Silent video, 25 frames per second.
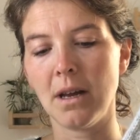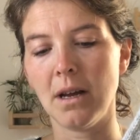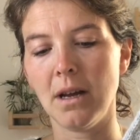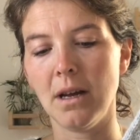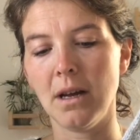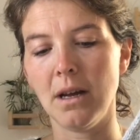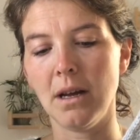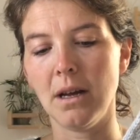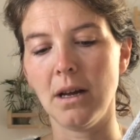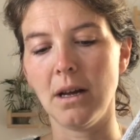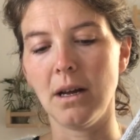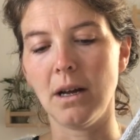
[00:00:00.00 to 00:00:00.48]

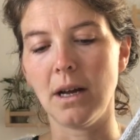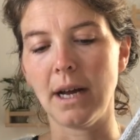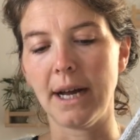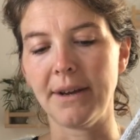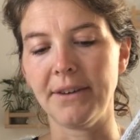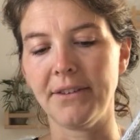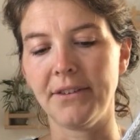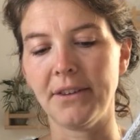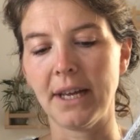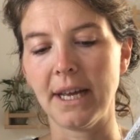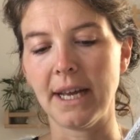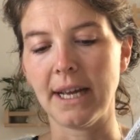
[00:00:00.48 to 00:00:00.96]
how you
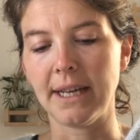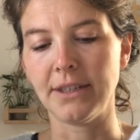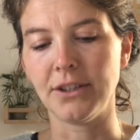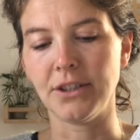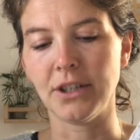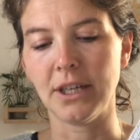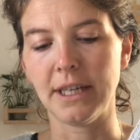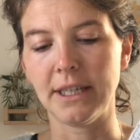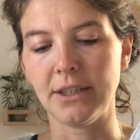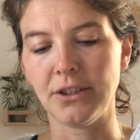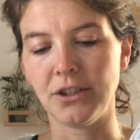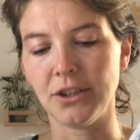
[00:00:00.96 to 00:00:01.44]
say, I
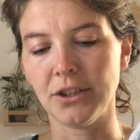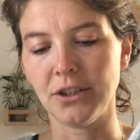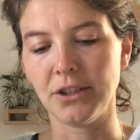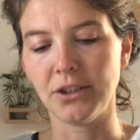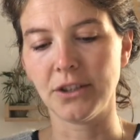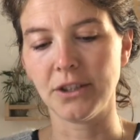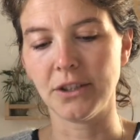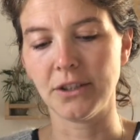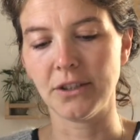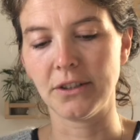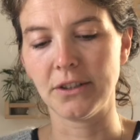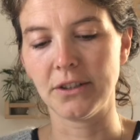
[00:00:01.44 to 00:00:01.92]

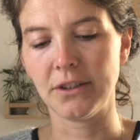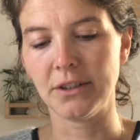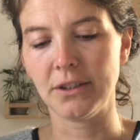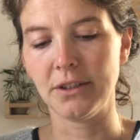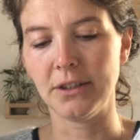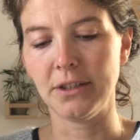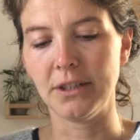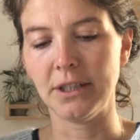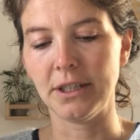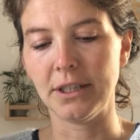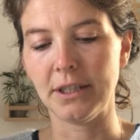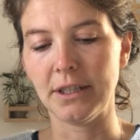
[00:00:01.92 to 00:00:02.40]
adjusted
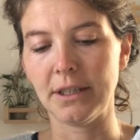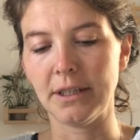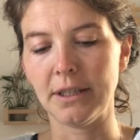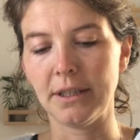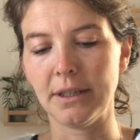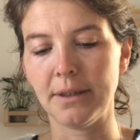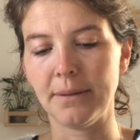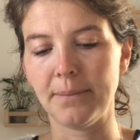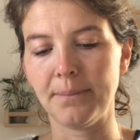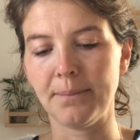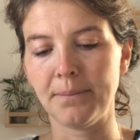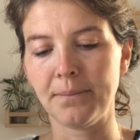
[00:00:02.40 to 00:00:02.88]

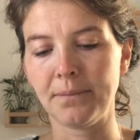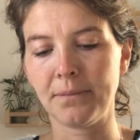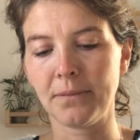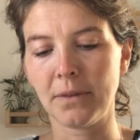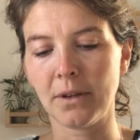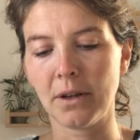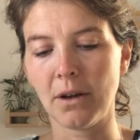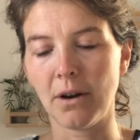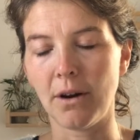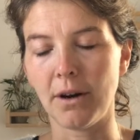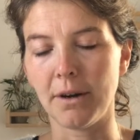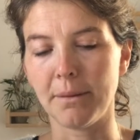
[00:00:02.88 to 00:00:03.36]
the
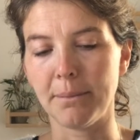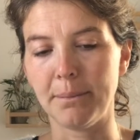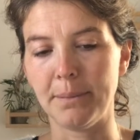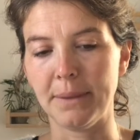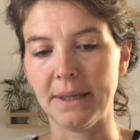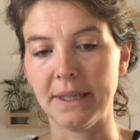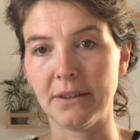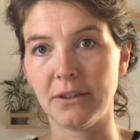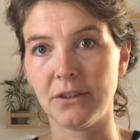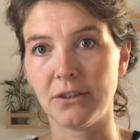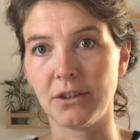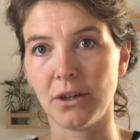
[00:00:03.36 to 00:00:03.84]

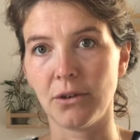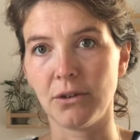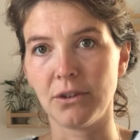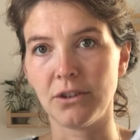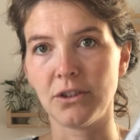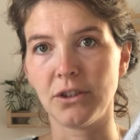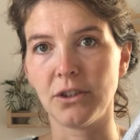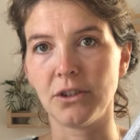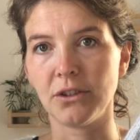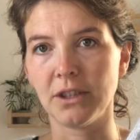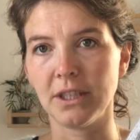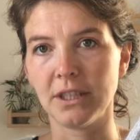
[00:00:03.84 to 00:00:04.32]
armpit, so it's
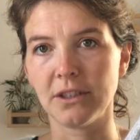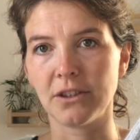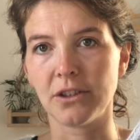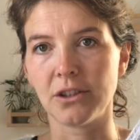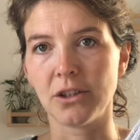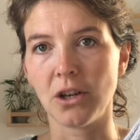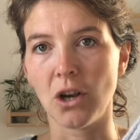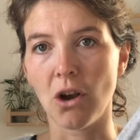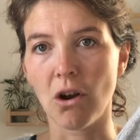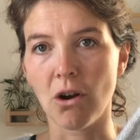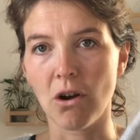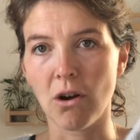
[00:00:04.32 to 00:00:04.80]
not as
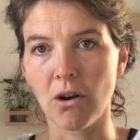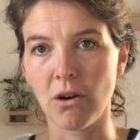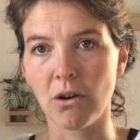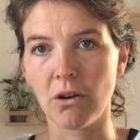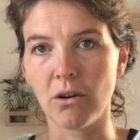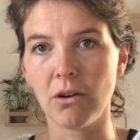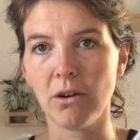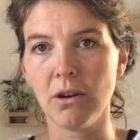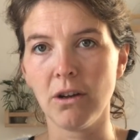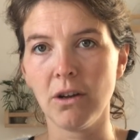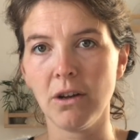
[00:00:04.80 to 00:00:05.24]
long